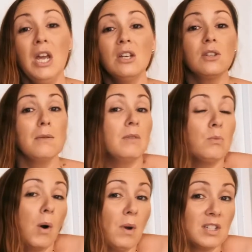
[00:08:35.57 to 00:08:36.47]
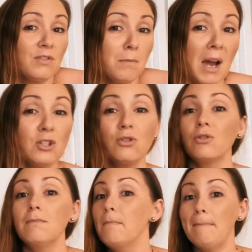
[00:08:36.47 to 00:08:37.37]
So what works for my
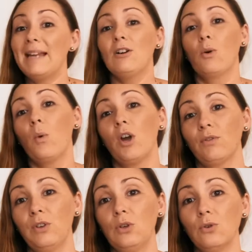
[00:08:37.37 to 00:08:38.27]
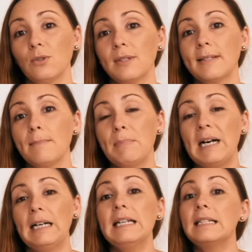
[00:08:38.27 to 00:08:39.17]
children may not work for yours,
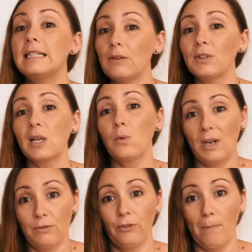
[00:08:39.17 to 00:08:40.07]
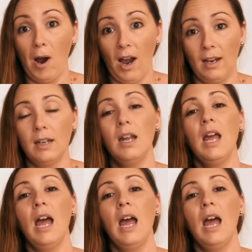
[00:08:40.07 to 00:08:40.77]
but it's definitely a winner for mine.